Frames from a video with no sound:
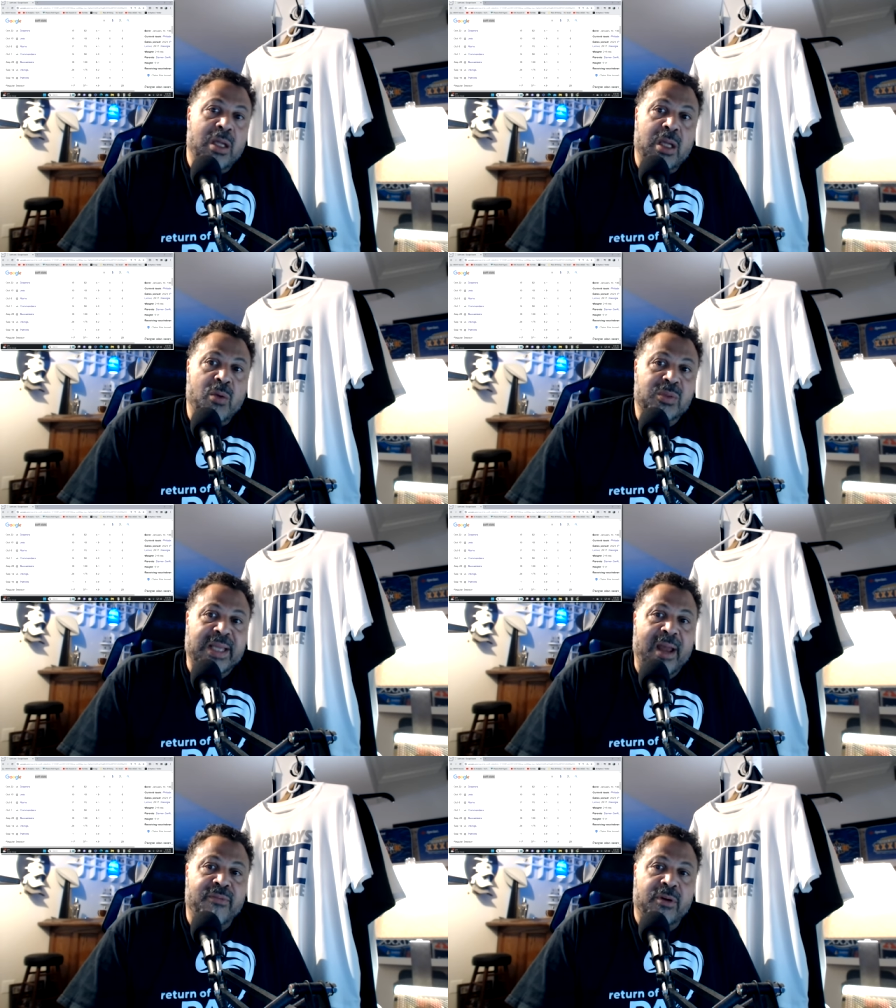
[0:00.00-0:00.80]
it was
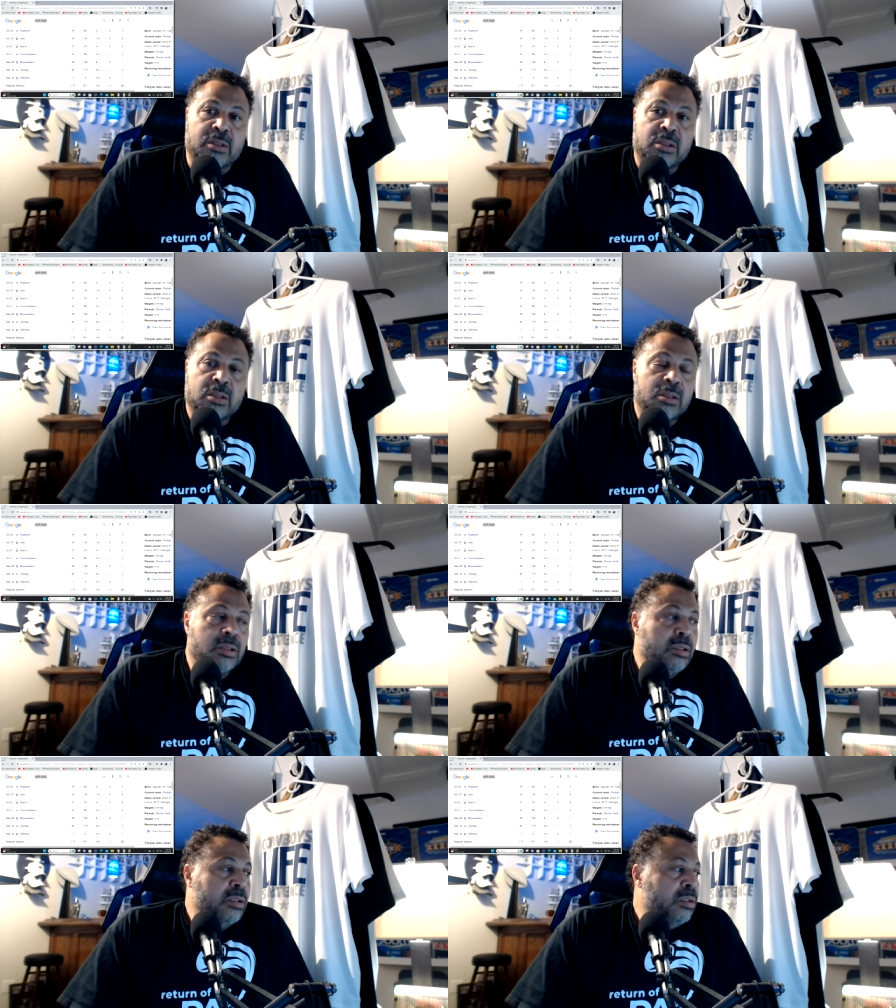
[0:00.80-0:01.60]
average
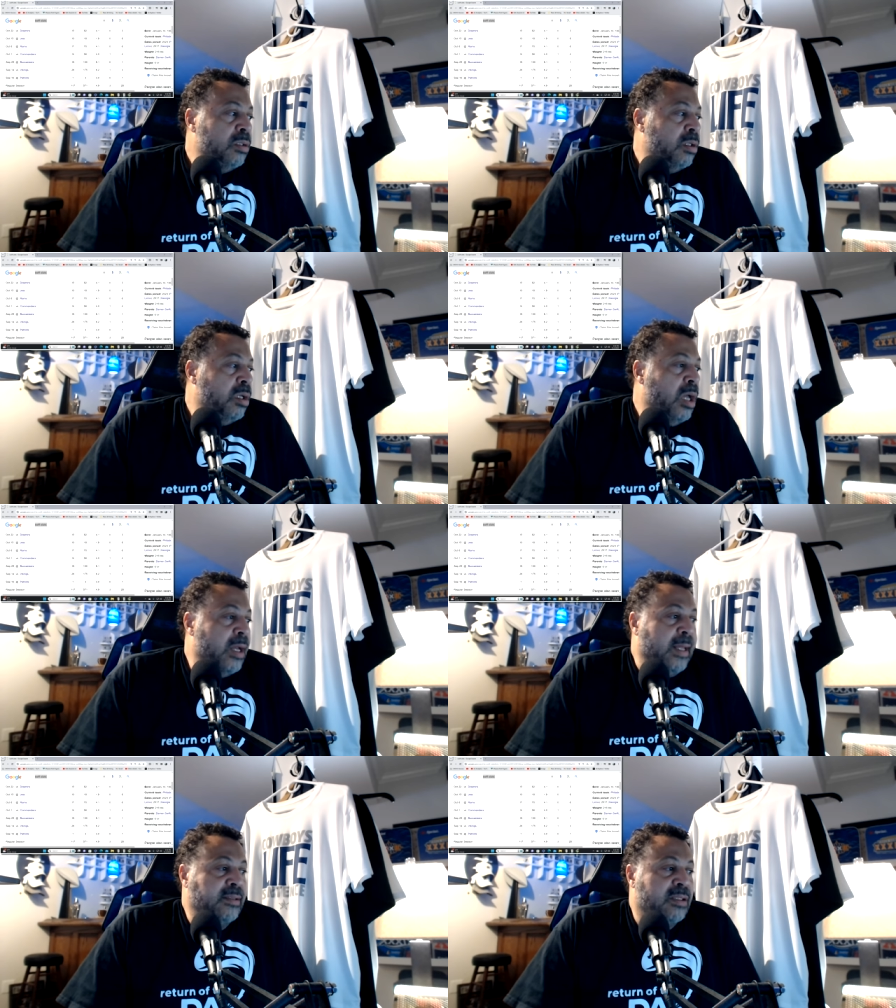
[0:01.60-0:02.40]

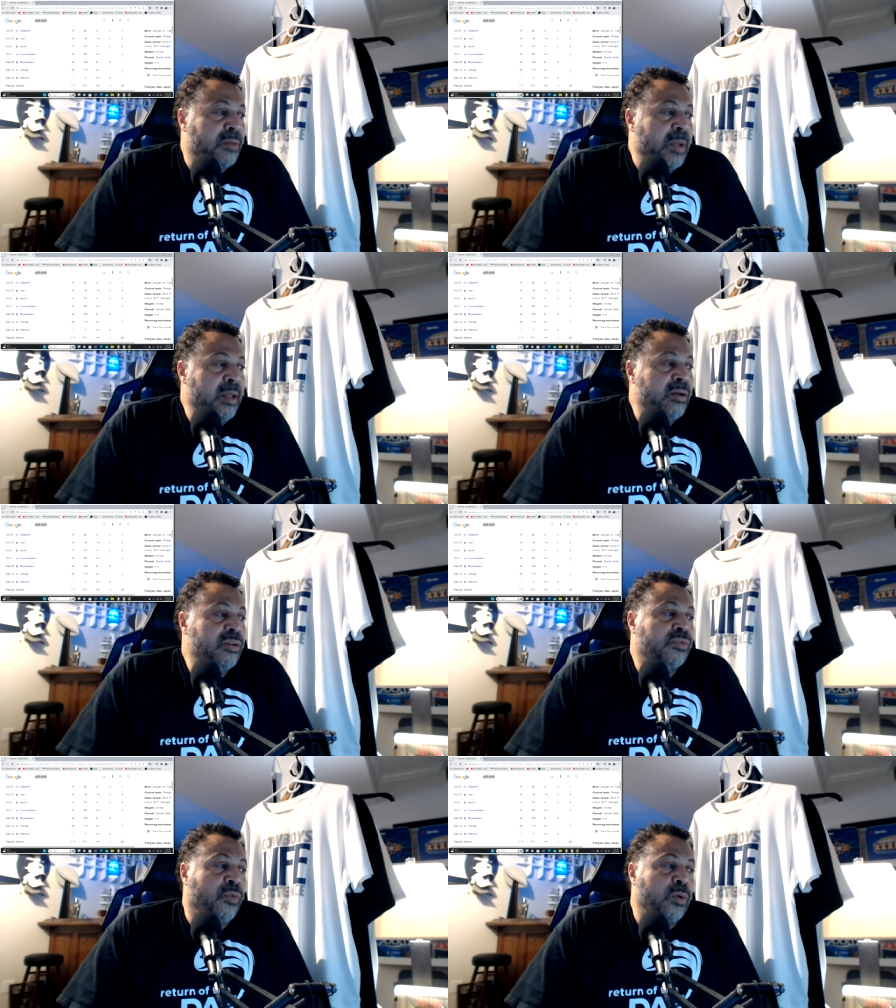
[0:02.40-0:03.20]
against the
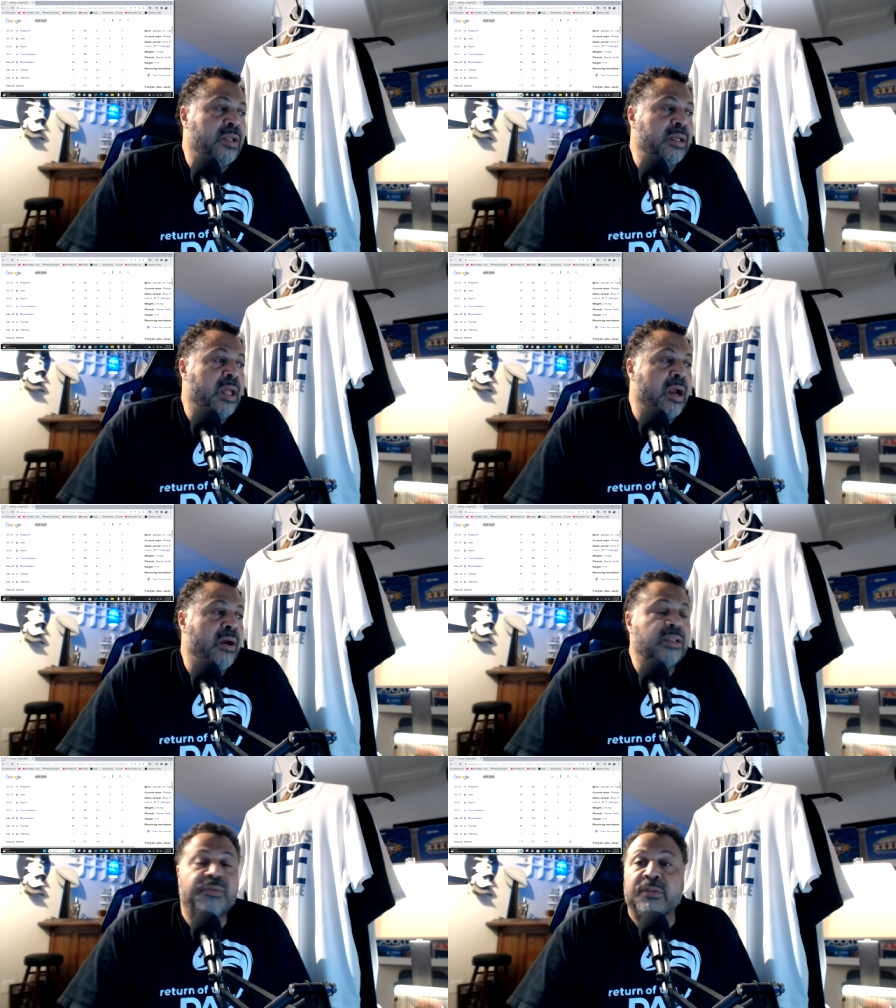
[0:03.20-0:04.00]
Commanders, 14
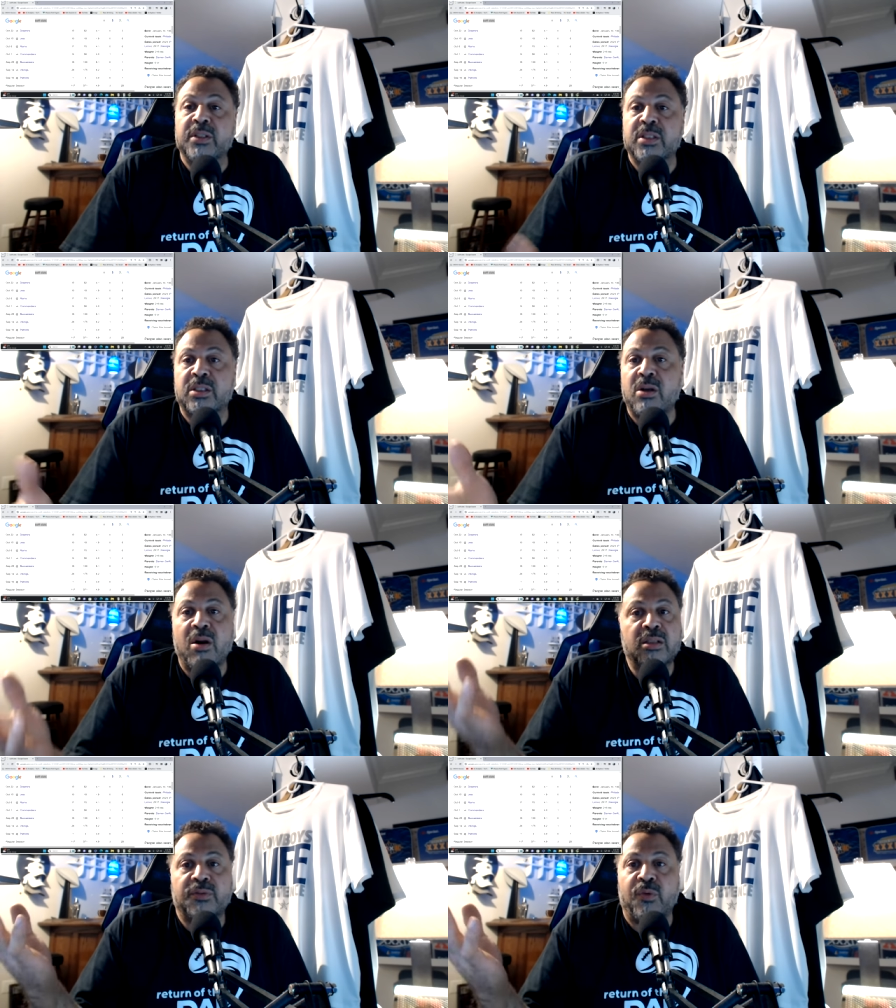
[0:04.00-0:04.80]
carries, 56
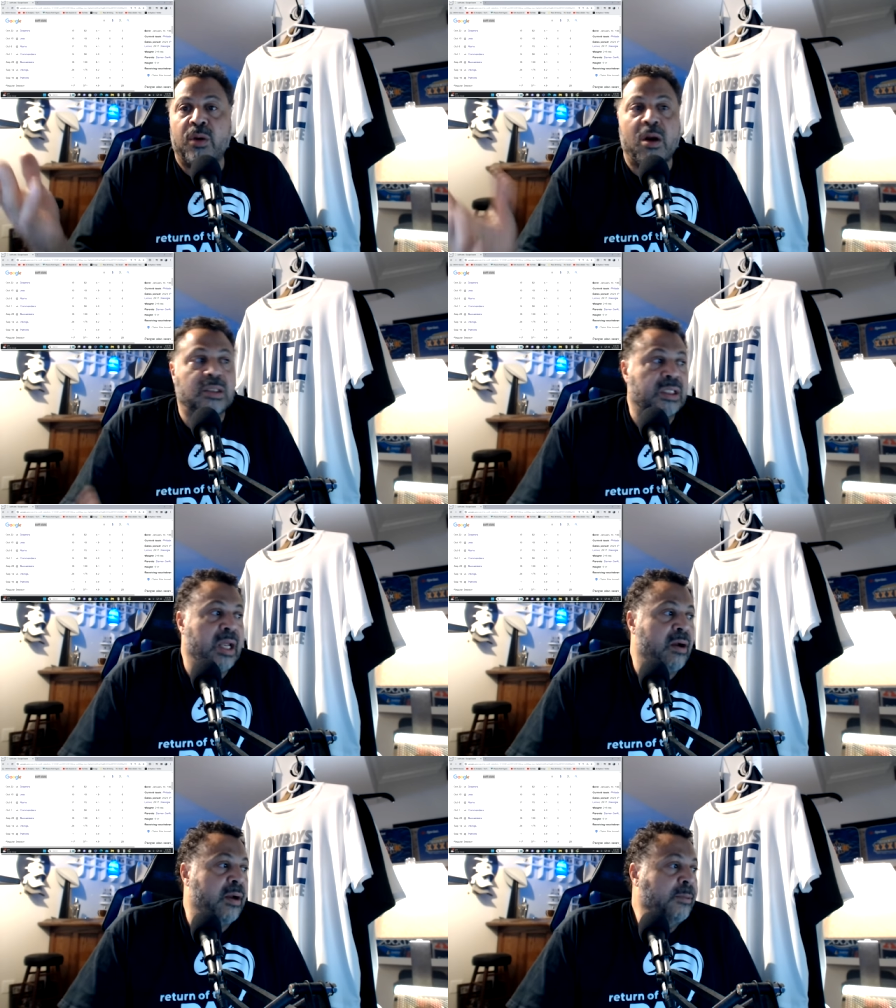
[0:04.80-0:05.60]
yards, four yards a
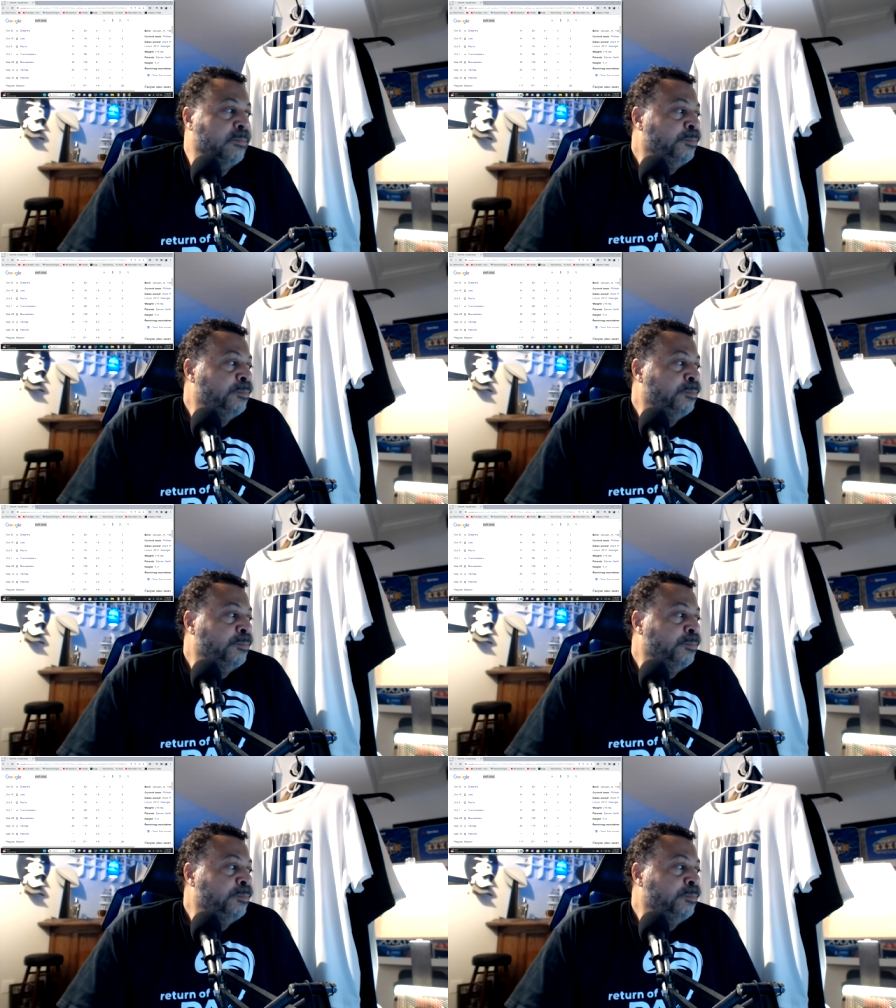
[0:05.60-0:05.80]
carry.